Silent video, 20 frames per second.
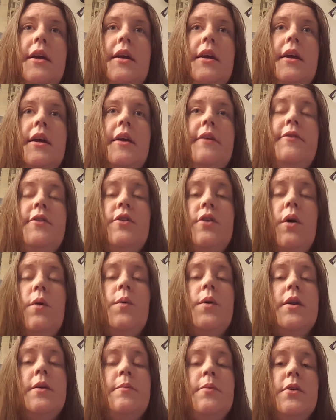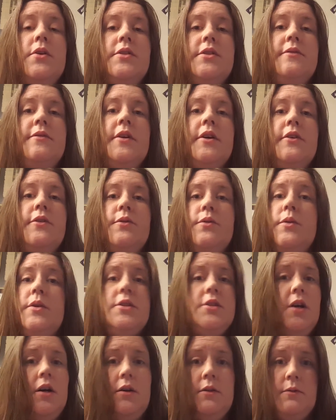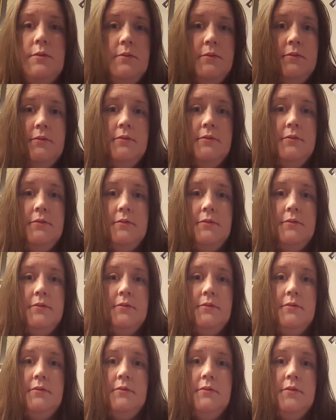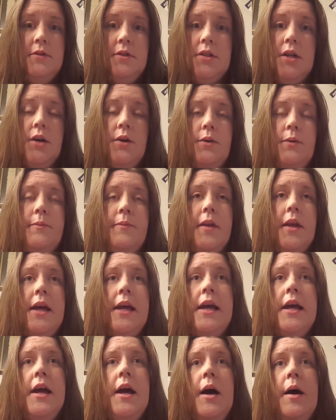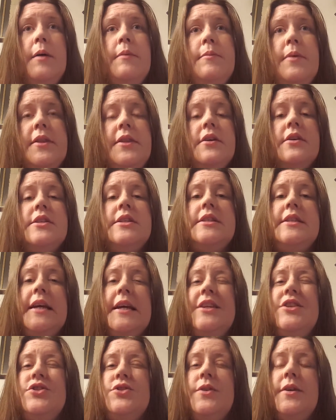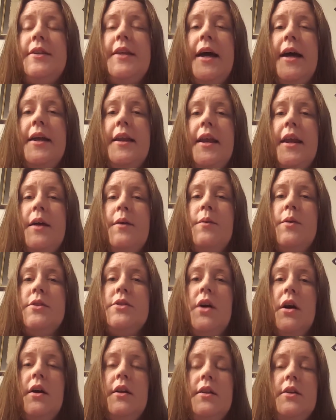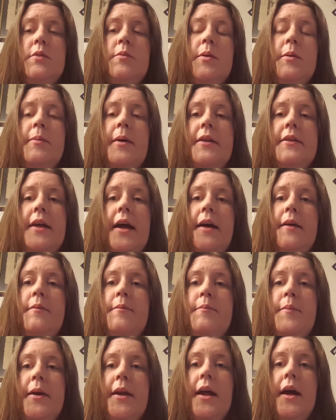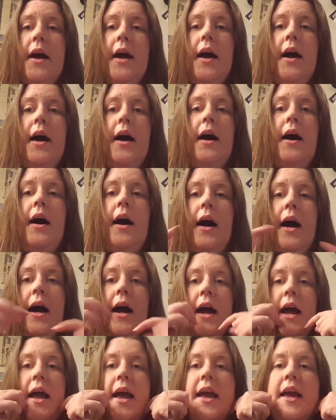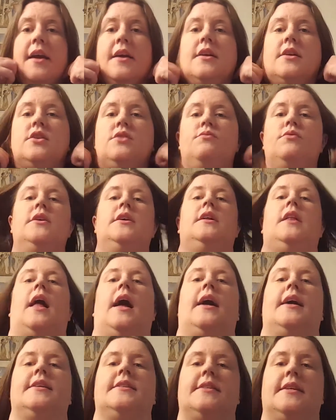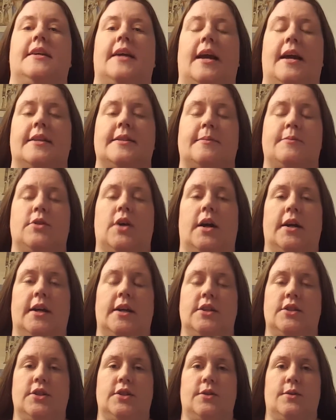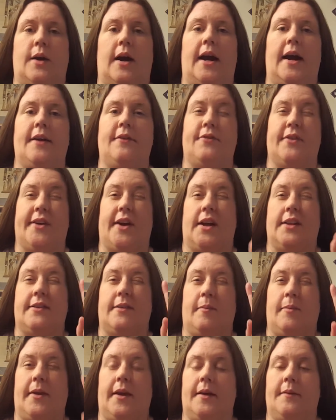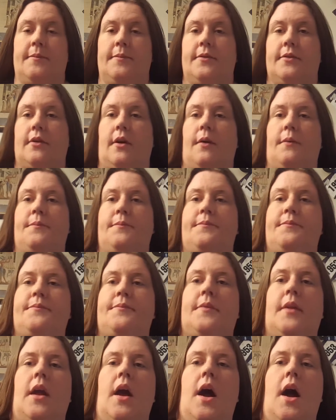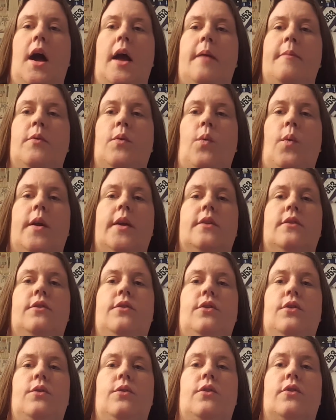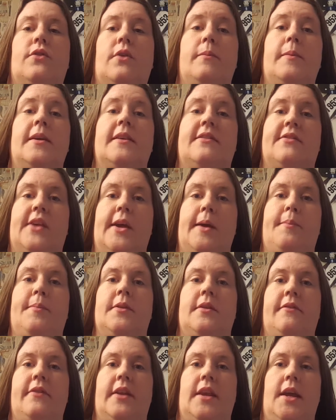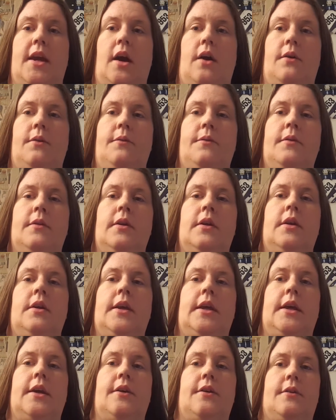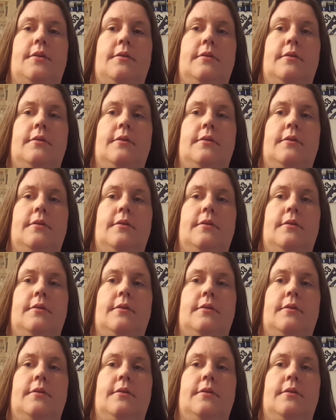If you don't want to persevere through it, don't. But there's a danger in that, and I want to talk a little bit about that. But realizing as I'm talking to you, I forgot something. So there's going to be a skip in the video here.